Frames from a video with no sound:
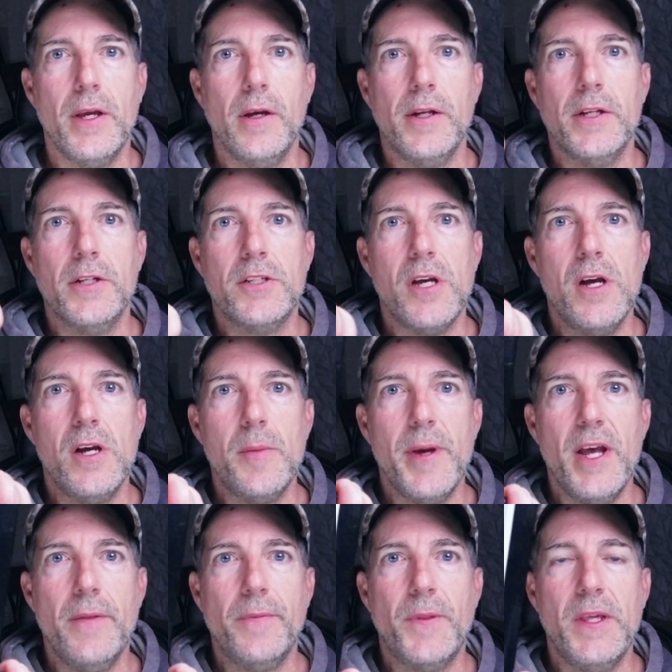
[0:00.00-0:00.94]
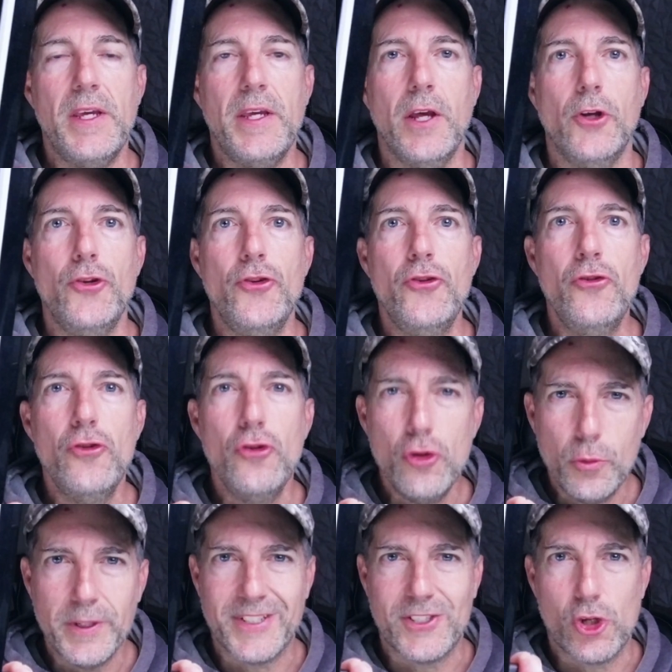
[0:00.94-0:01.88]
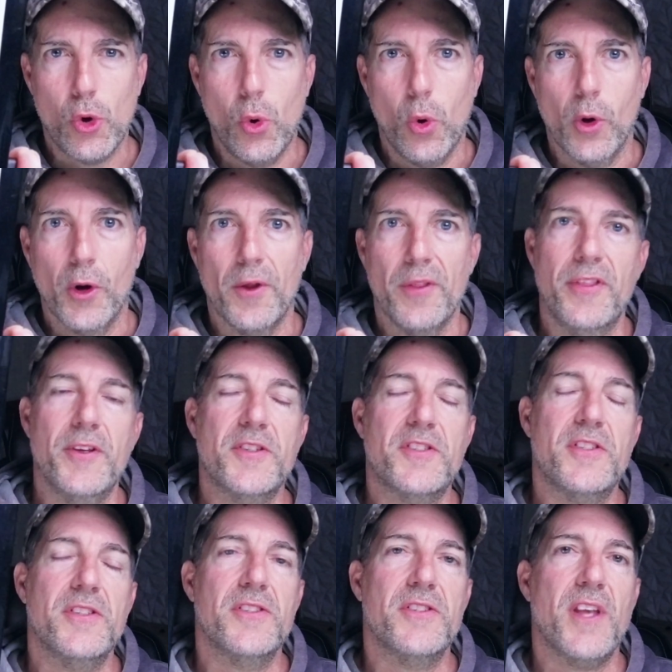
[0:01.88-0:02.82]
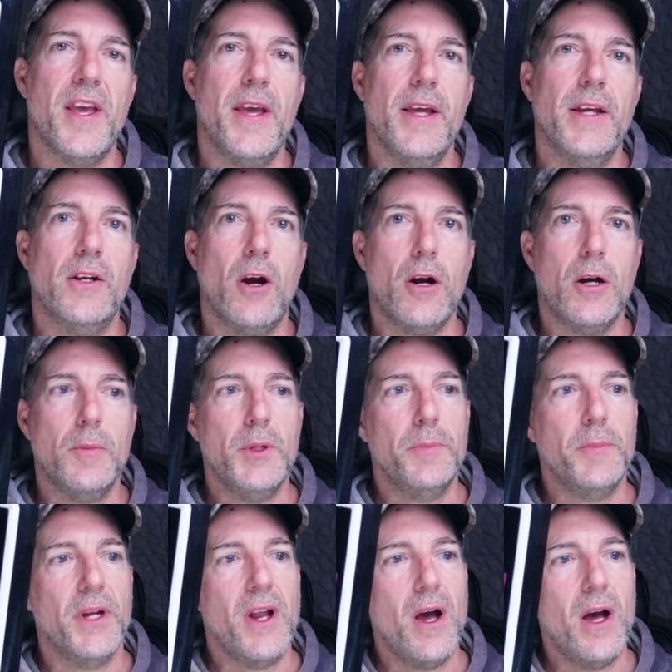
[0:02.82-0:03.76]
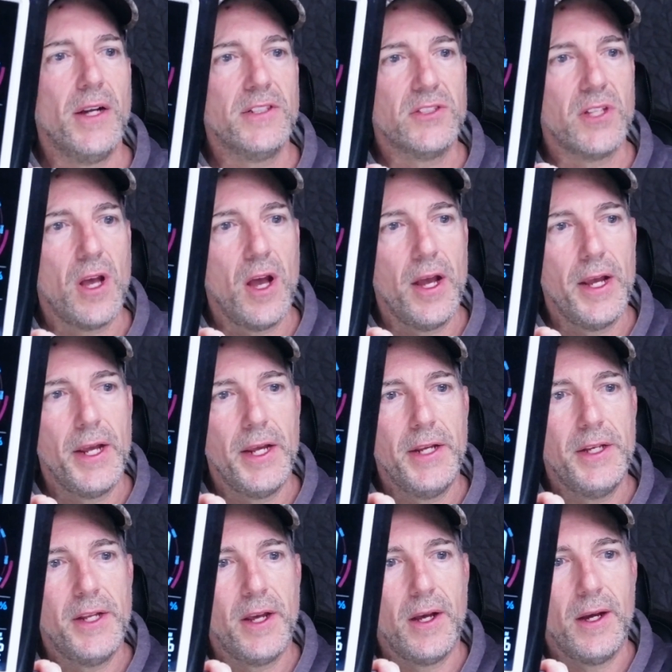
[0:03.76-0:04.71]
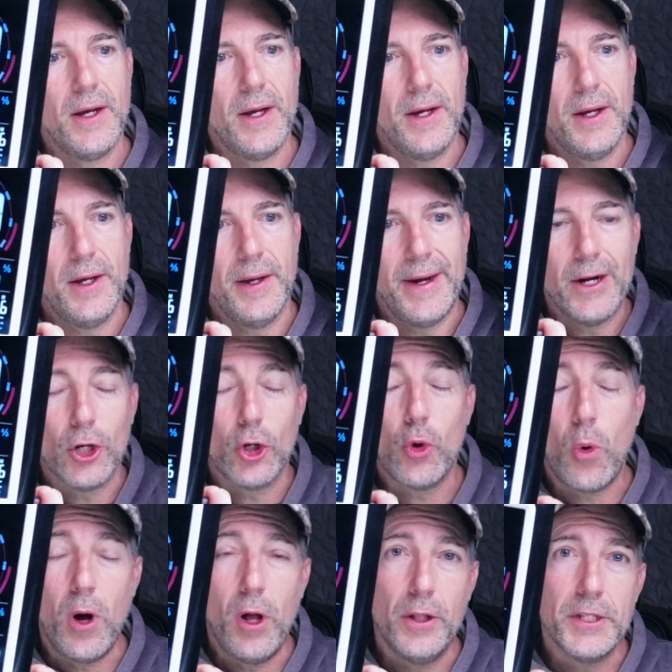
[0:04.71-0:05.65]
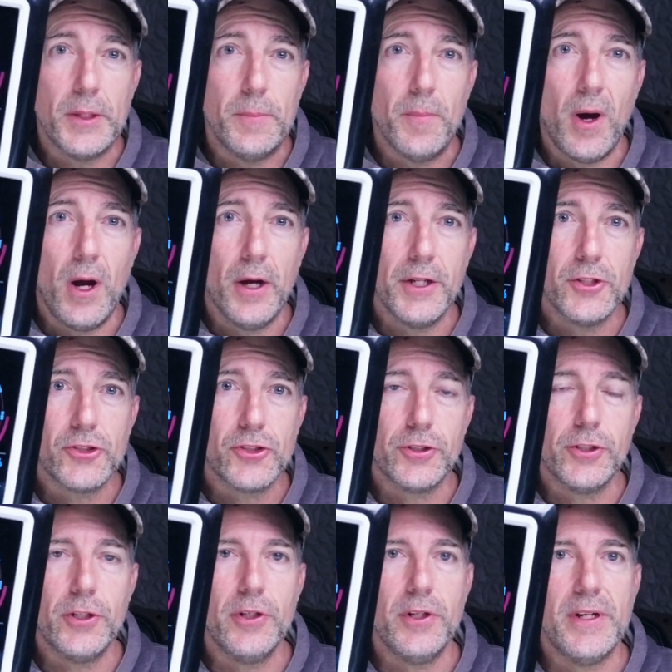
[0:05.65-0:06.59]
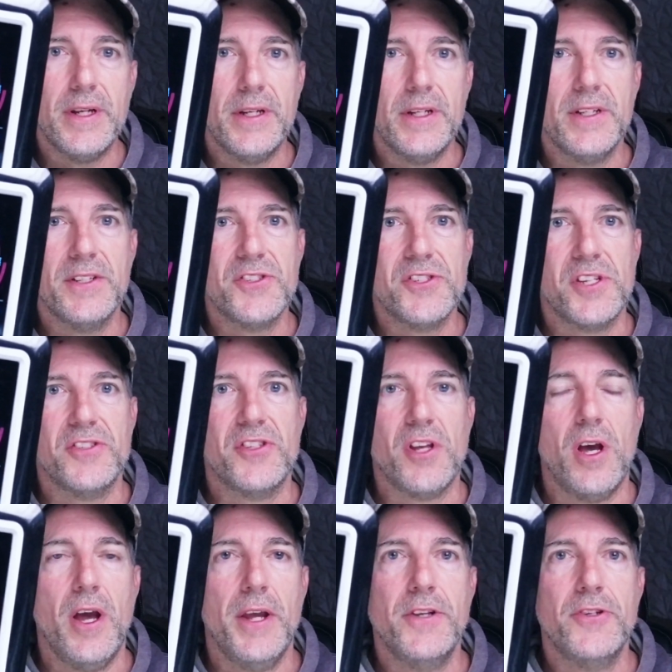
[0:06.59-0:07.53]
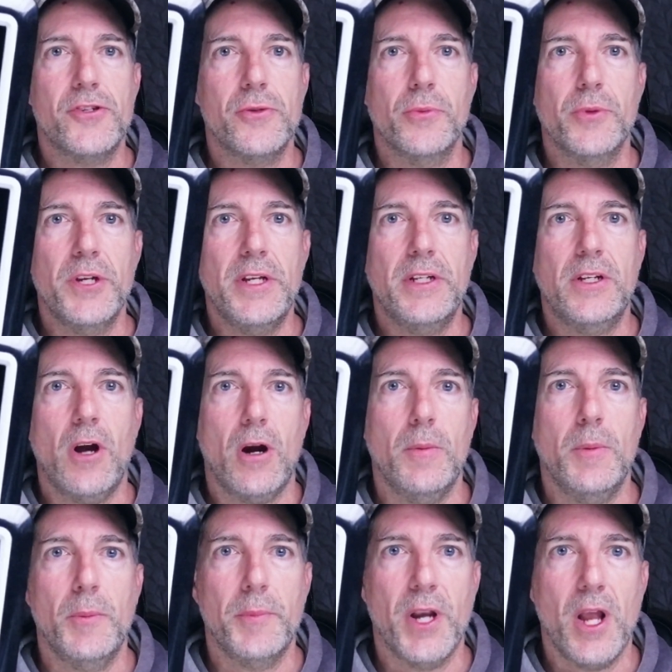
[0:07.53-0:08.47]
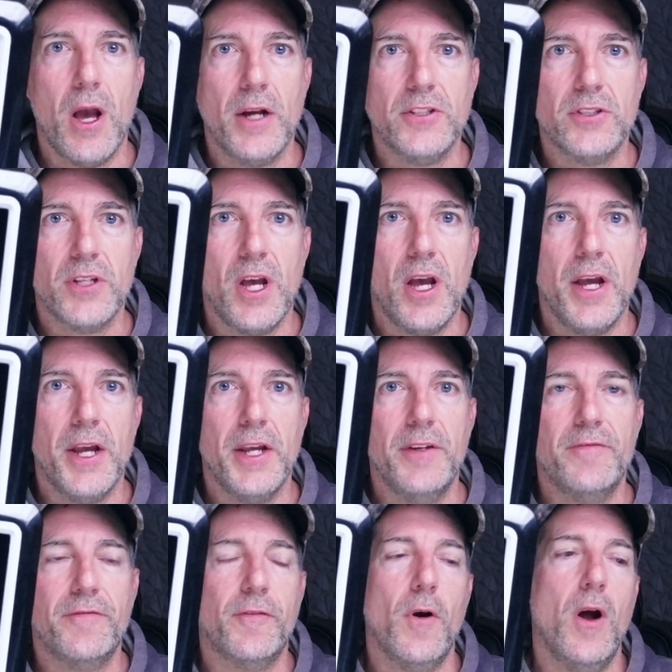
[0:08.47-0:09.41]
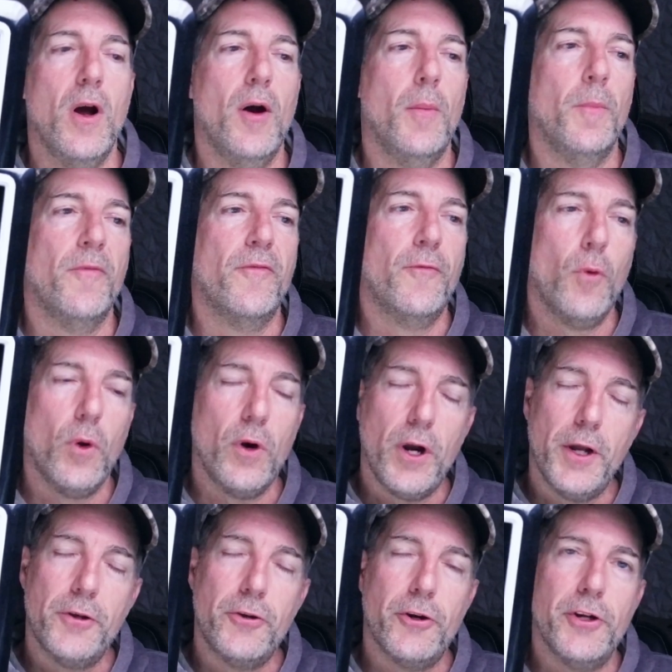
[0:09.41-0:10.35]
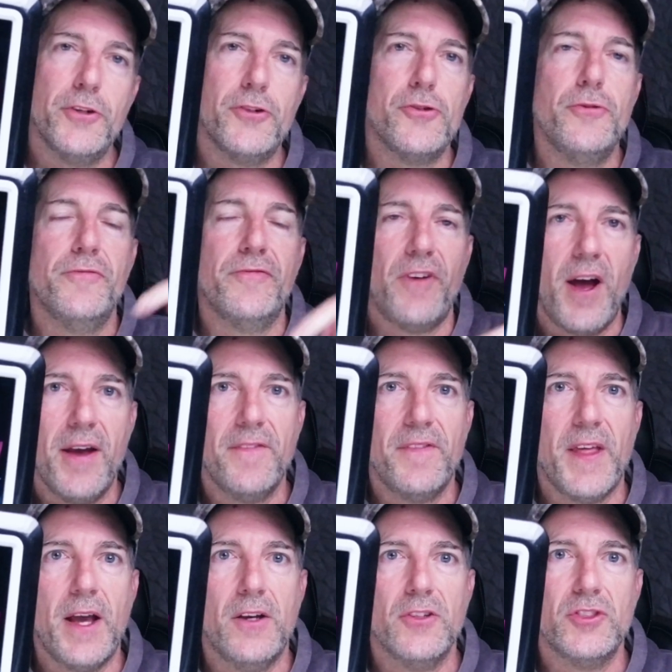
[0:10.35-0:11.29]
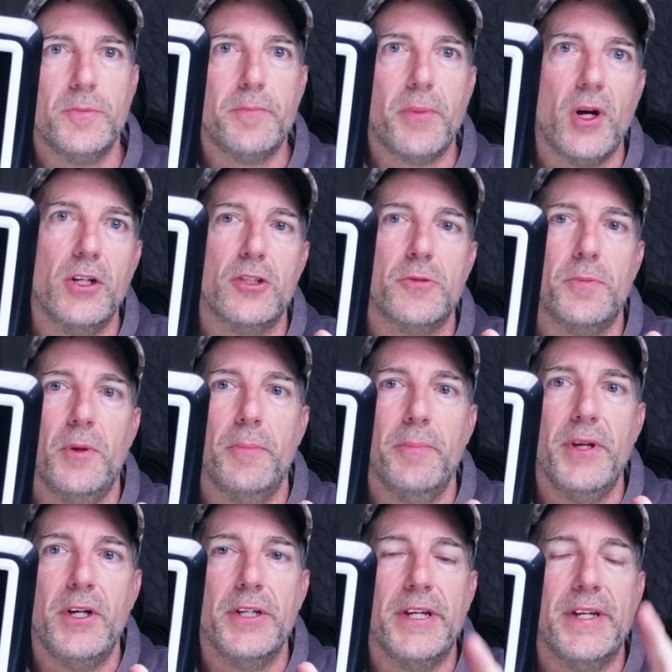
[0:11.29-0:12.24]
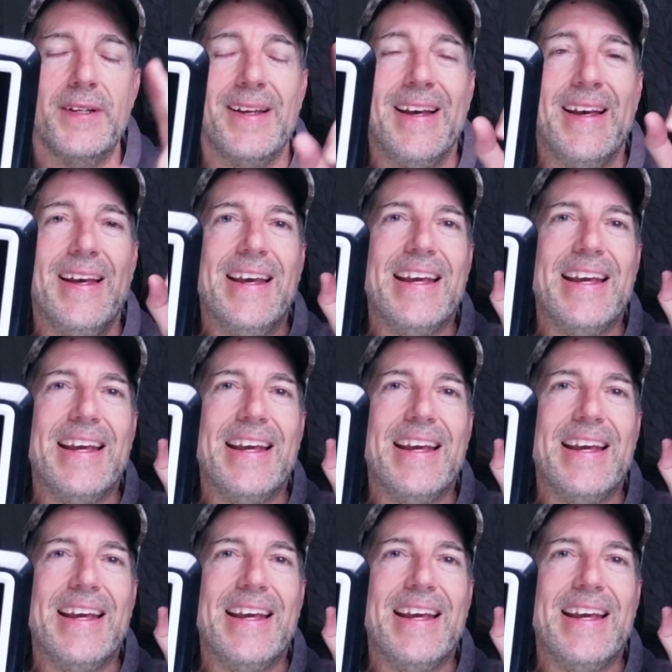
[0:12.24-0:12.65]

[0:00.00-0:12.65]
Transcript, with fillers: we're going to talk about the Newentor. This is a carbon monoxide uh, air quality monitor. It is designed to read carbon monoxide from four hundred to five thousand parts per million.